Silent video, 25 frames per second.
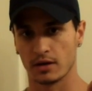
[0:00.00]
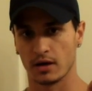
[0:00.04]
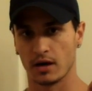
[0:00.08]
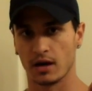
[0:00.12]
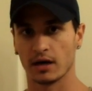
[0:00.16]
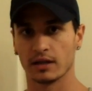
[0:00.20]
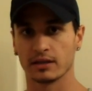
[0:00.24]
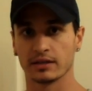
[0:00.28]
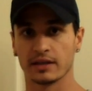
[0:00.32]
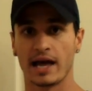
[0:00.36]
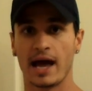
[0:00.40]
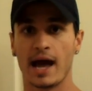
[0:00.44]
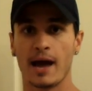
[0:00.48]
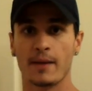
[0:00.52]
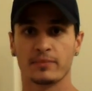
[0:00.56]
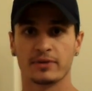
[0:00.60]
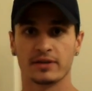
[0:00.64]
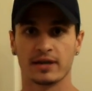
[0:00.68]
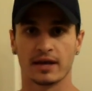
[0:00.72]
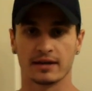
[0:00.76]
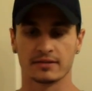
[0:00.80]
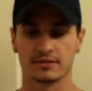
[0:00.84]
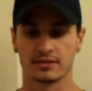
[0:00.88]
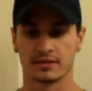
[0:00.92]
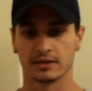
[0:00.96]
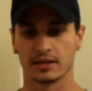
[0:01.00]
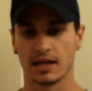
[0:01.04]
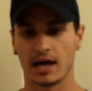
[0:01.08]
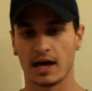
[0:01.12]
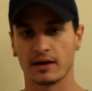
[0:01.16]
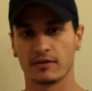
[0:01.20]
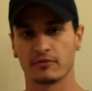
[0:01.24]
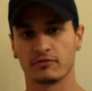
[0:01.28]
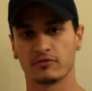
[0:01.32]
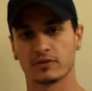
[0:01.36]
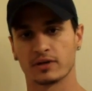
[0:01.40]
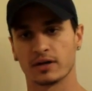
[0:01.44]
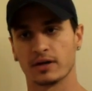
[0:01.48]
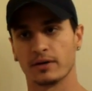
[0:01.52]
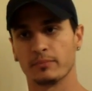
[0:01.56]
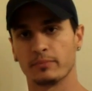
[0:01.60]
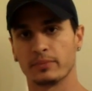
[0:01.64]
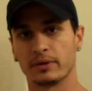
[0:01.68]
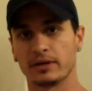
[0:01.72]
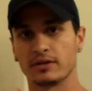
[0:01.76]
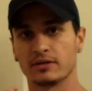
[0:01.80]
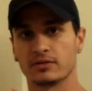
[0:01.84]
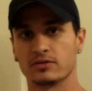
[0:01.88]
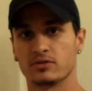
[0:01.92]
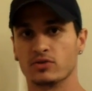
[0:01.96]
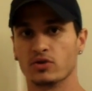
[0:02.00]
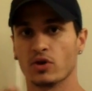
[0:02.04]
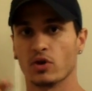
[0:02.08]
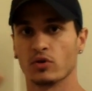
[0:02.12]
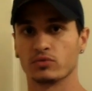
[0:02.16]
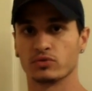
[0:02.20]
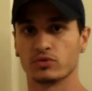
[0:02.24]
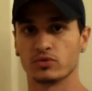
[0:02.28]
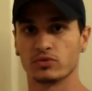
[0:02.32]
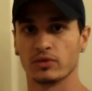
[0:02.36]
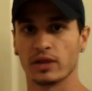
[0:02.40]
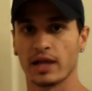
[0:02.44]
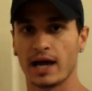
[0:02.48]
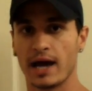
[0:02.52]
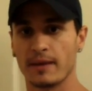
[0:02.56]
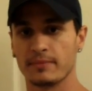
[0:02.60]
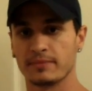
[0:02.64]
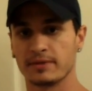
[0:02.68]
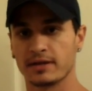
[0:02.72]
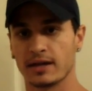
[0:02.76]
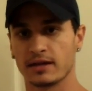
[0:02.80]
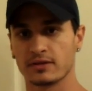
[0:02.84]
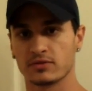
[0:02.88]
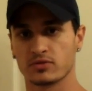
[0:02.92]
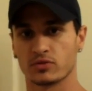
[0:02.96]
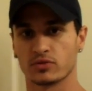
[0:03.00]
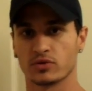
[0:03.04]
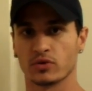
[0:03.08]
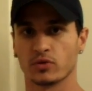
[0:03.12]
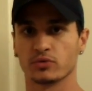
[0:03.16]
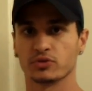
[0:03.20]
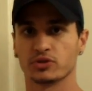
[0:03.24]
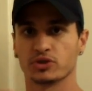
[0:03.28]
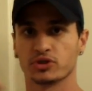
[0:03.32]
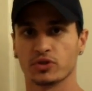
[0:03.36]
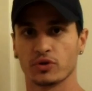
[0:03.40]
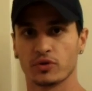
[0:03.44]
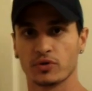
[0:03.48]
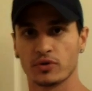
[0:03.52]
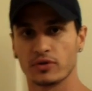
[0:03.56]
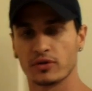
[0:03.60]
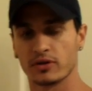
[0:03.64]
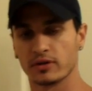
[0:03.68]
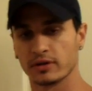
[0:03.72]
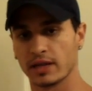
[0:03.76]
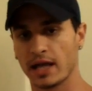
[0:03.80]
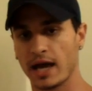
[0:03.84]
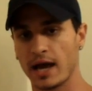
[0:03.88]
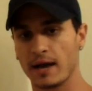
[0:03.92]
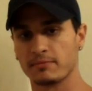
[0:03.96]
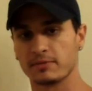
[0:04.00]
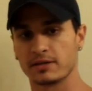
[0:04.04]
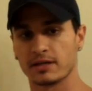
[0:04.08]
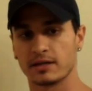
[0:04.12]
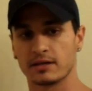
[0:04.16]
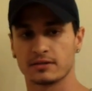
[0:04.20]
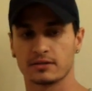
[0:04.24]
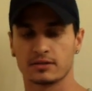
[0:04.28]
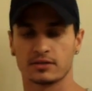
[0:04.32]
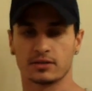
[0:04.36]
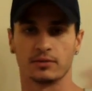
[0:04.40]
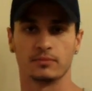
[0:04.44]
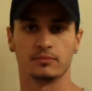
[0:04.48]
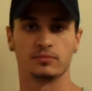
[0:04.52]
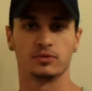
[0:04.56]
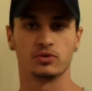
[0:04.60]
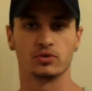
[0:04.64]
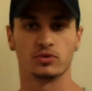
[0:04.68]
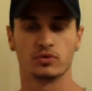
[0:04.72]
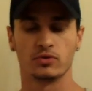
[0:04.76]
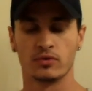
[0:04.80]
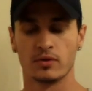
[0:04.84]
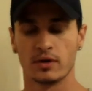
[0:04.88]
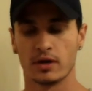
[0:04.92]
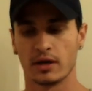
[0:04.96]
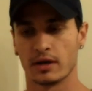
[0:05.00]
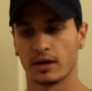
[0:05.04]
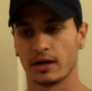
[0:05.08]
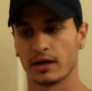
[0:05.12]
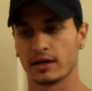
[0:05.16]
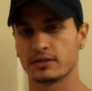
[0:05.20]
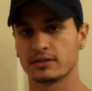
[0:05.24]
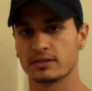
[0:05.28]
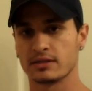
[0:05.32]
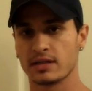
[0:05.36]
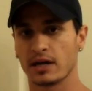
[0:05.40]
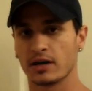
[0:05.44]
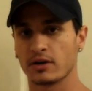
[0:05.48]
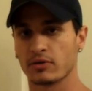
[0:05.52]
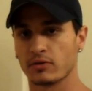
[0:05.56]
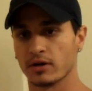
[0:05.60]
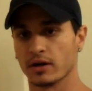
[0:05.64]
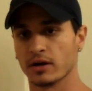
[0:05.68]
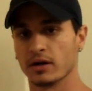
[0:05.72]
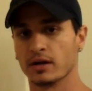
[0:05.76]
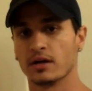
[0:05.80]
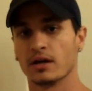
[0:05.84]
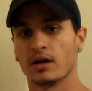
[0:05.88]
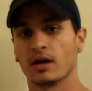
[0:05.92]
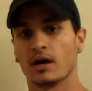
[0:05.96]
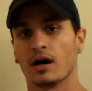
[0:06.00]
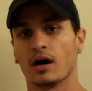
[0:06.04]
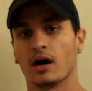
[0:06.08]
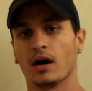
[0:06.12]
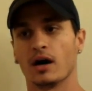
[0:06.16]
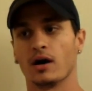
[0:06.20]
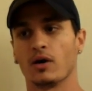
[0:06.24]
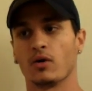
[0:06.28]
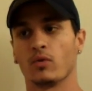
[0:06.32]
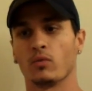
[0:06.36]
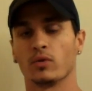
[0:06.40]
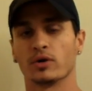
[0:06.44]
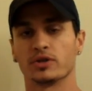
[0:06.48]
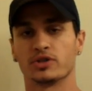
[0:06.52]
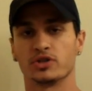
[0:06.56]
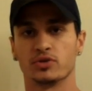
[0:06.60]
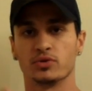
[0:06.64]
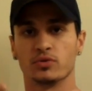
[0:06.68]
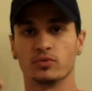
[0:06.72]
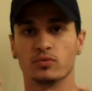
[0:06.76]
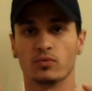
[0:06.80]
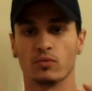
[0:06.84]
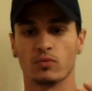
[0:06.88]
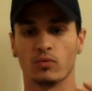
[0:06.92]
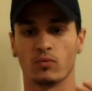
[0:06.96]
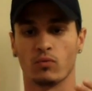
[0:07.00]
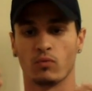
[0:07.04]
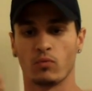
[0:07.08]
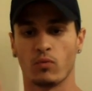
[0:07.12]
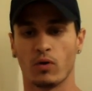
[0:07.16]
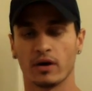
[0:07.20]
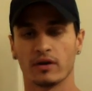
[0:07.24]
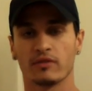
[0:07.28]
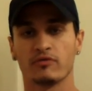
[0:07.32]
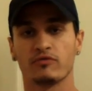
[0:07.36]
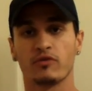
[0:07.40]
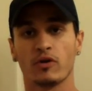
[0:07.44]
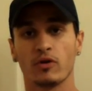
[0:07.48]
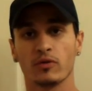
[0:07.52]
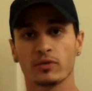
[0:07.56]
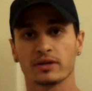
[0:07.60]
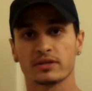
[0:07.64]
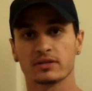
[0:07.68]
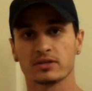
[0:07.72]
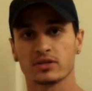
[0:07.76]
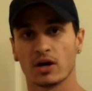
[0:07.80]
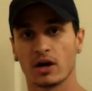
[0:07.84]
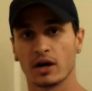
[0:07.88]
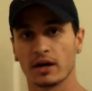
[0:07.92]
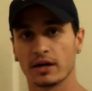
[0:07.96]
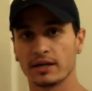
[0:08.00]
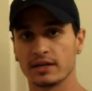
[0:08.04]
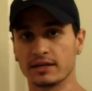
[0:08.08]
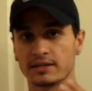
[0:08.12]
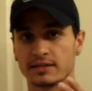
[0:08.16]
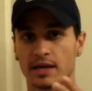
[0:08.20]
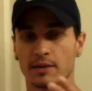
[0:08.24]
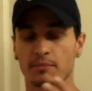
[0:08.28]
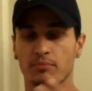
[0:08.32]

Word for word: lab tests. A lot of companies don't do lab tests or don't show you their lab tests. Some do, etc. What you want to focus on is